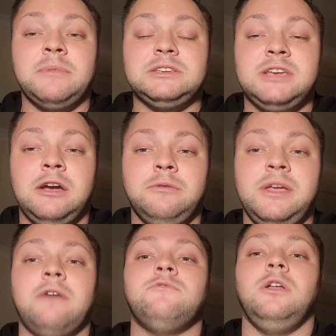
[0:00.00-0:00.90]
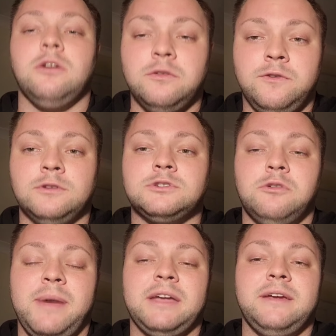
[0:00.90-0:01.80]
So yeah, really looking forward to
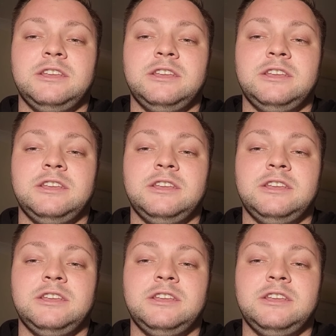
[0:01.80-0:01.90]
going back again.